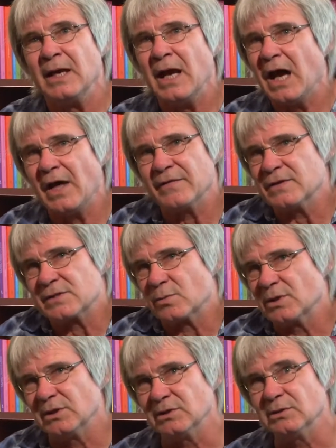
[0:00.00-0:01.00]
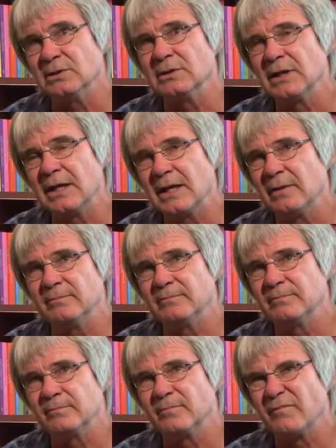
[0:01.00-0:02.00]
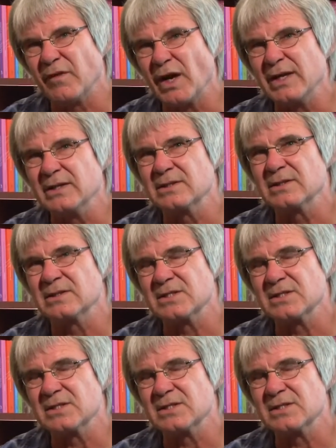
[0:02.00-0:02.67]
Others will find,